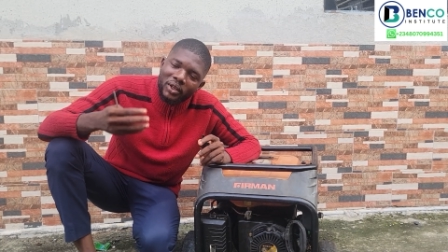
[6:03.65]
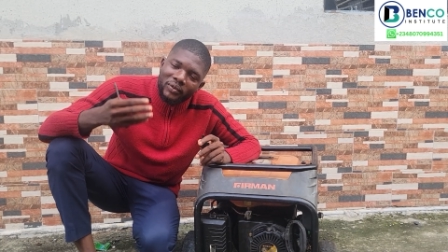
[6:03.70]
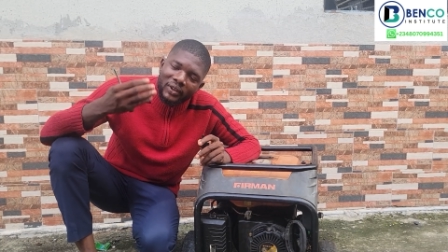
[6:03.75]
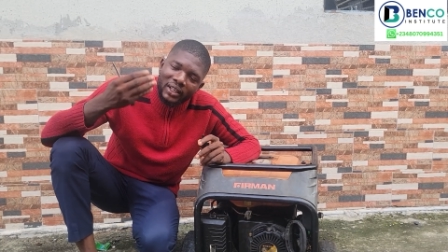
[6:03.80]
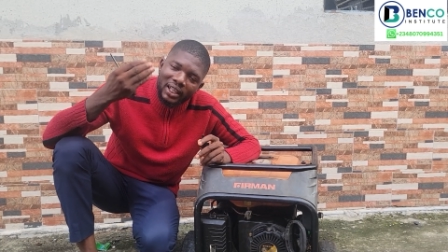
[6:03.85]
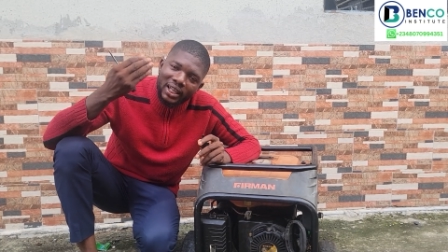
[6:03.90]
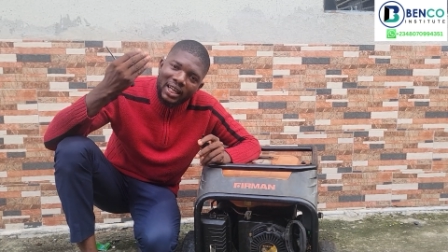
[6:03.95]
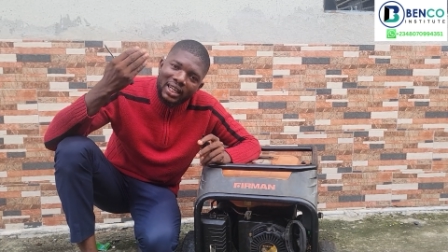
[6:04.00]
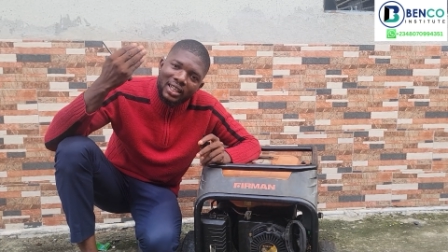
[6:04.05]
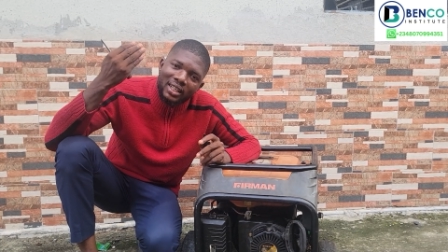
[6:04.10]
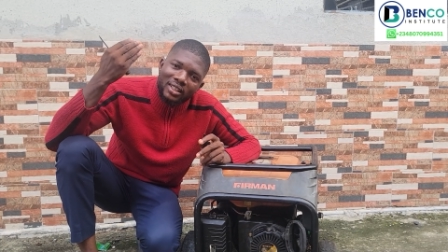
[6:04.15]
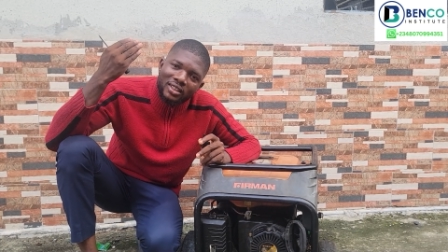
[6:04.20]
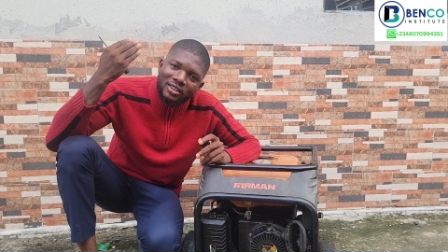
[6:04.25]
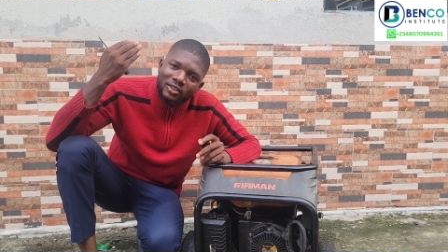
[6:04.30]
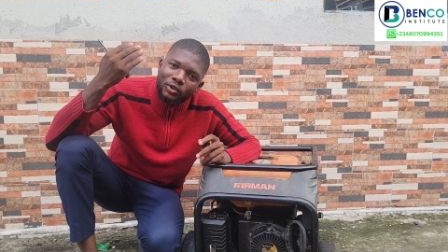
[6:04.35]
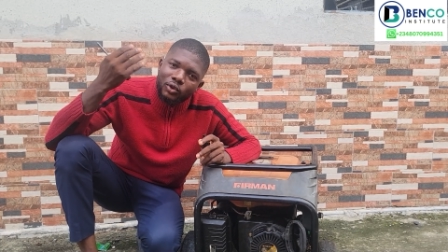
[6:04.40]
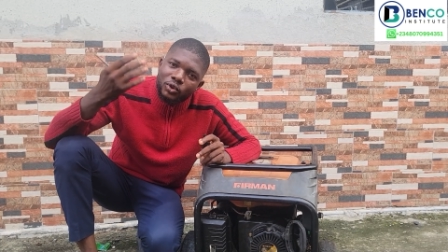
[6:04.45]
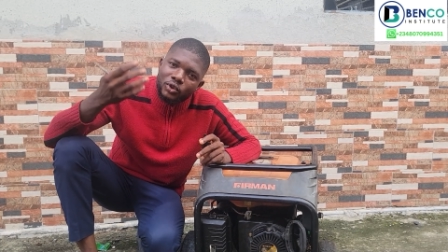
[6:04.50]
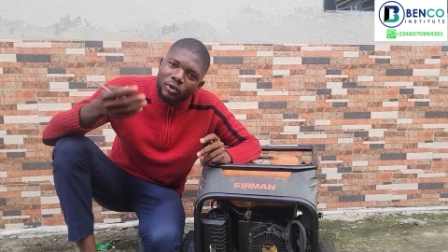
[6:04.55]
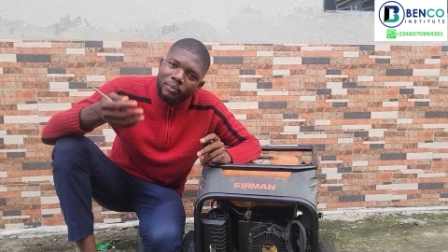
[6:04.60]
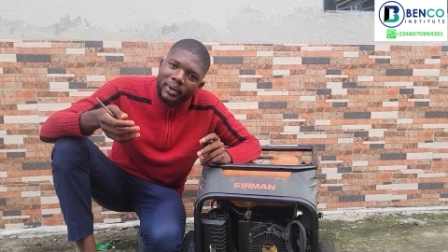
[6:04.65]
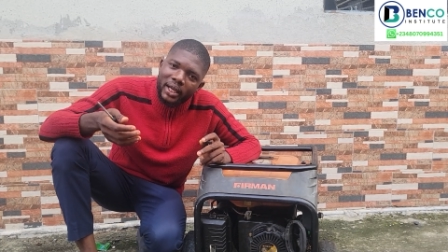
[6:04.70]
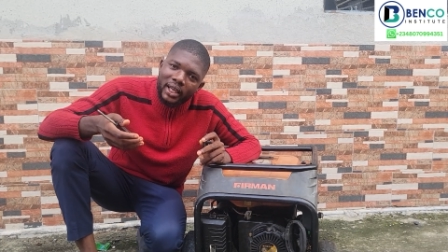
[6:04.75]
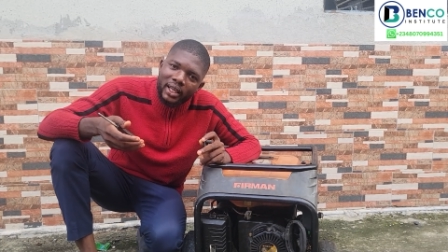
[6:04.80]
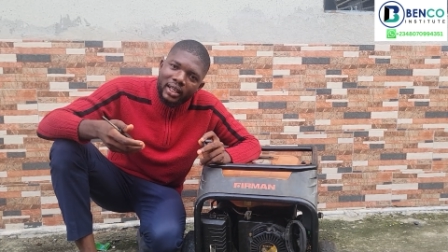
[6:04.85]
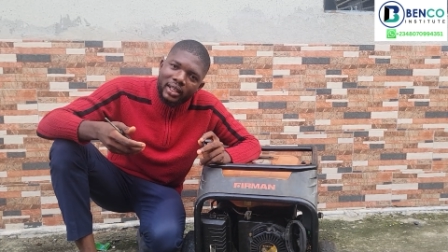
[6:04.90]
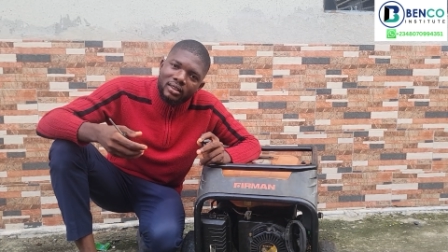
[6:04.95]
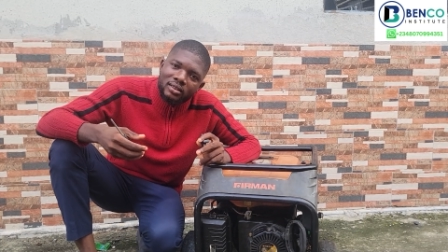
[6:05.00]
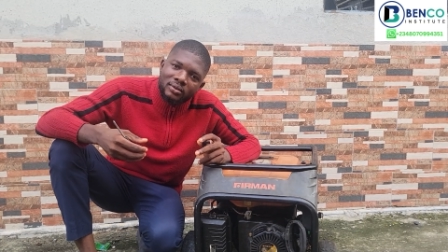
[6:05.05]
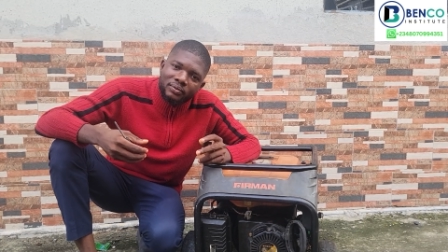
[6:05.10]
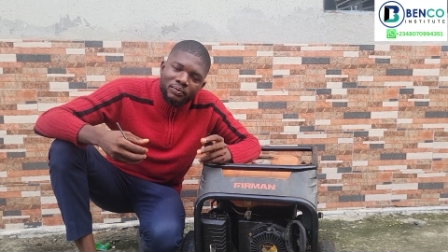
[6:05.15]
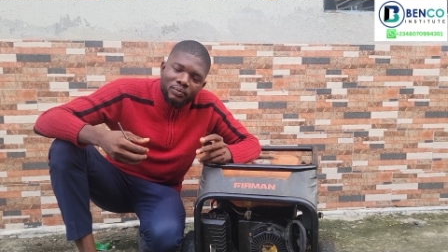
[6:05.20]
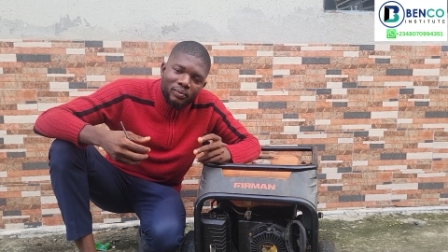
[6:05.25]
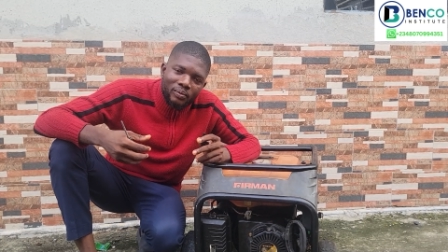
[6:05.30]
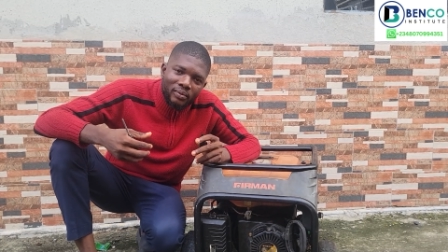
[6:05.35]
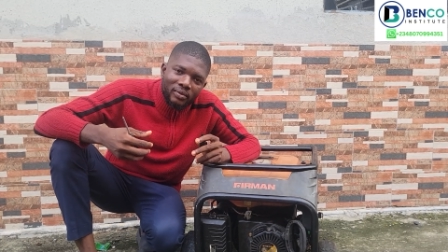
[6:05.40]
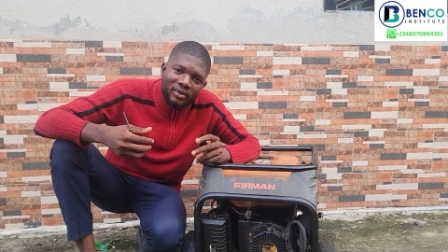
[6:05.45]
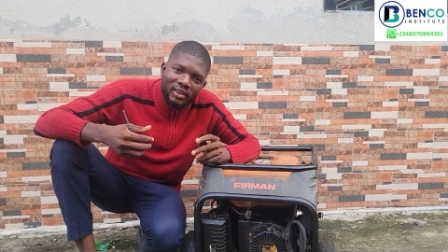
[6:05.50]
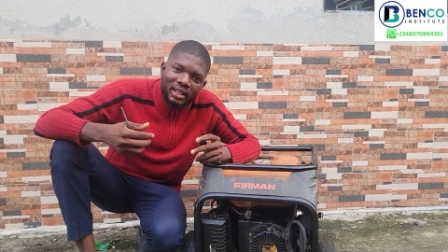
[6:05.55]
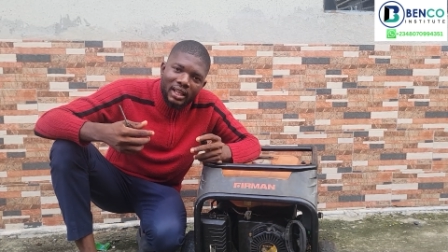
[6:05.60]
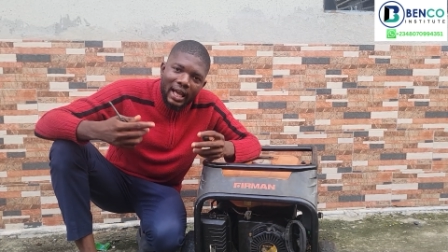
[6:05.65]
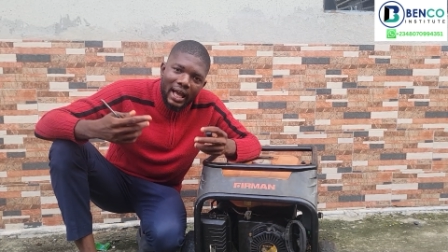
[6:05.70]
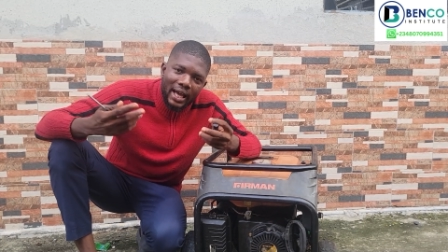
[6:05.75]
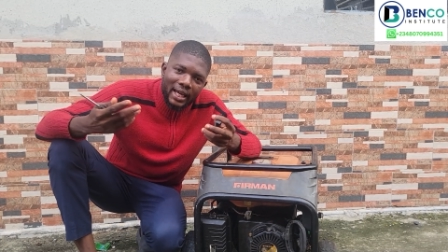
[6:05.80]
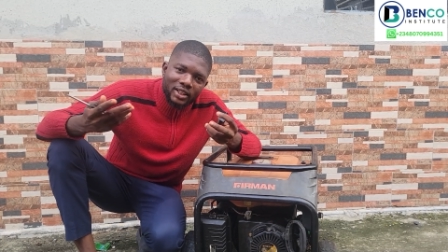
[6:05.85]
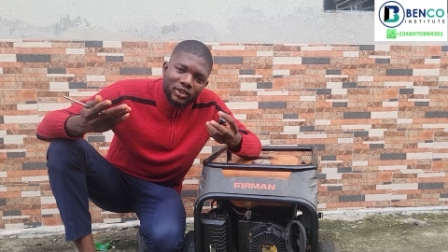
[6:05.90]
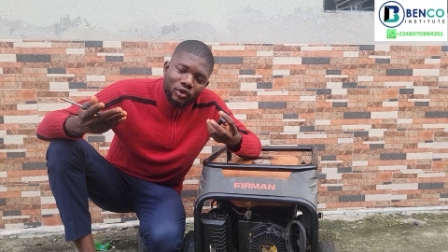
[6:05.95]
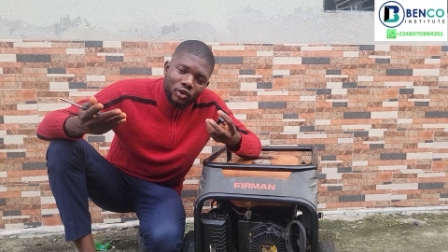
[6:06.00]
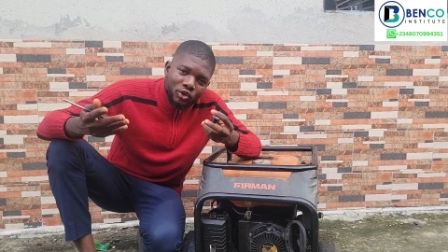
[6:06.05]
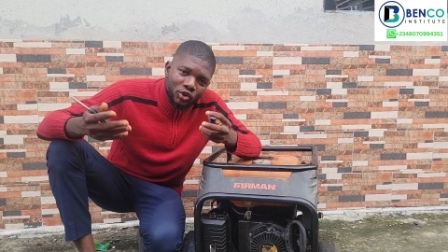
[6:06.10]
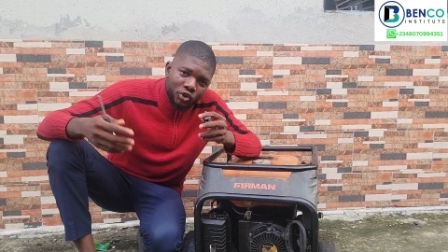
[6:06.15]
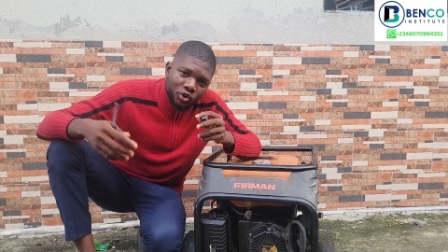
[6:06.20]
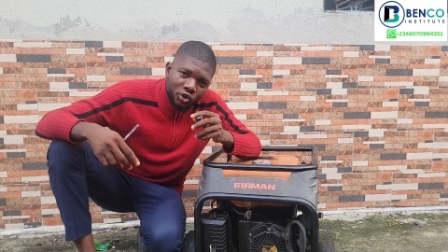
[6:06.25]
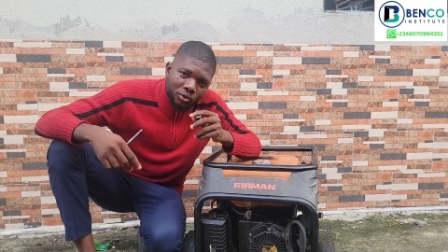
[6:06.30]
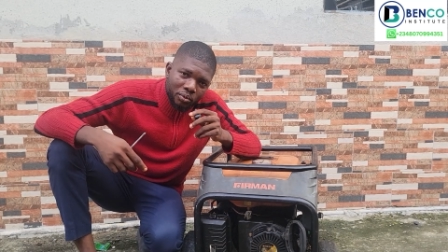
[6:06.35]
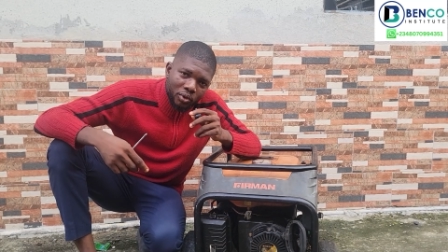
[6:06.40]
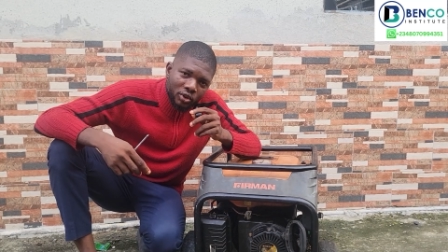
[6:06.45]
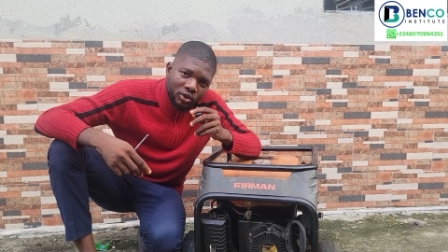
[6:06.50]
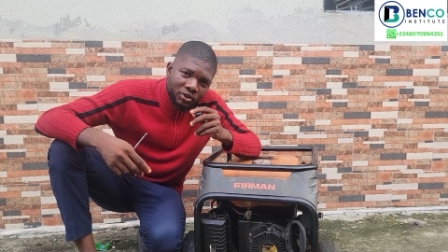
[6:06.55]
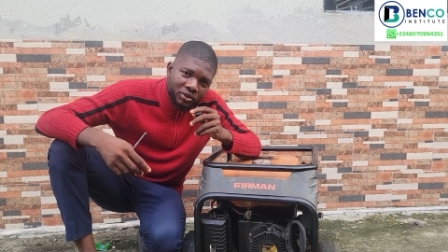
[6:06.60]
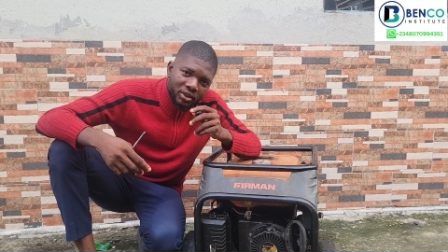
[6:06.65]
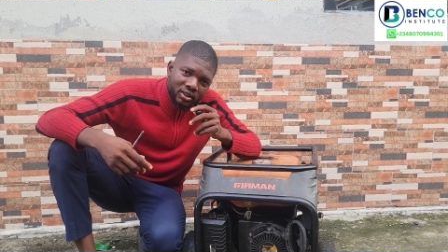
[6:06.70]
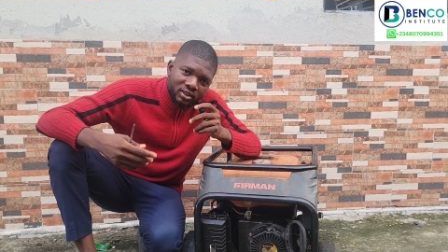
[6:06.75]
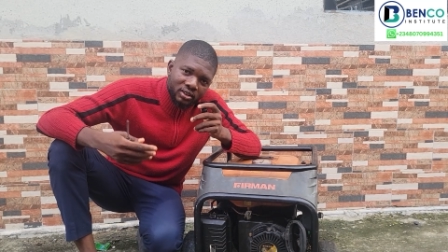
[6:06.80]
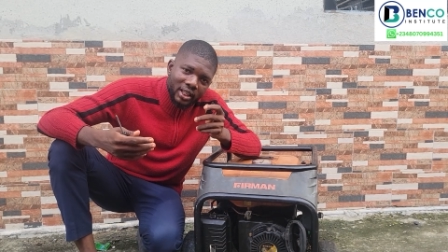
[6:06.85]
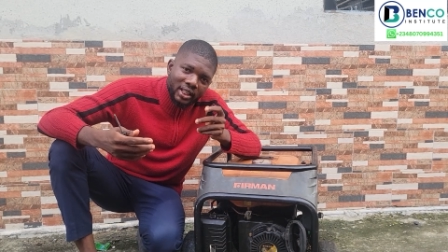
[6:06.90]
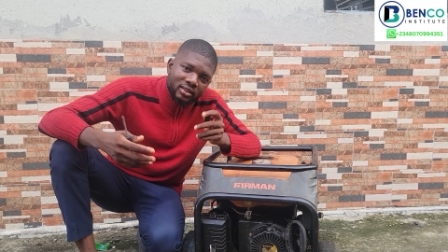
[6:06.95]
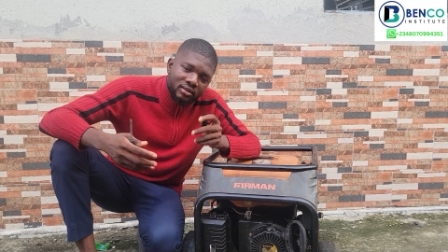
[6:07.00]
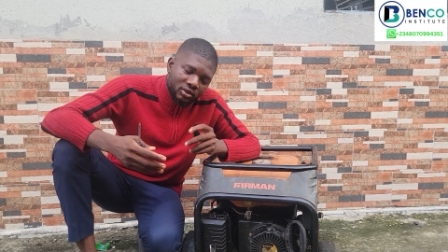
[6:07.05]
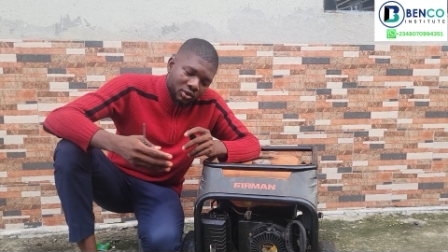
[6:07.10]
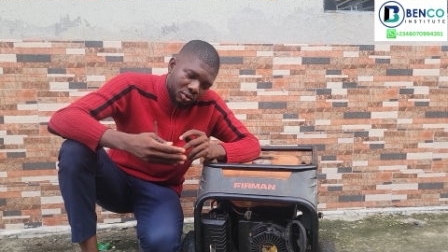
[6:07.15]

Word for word: But if I carry less load on my head, I don't use more strength, right?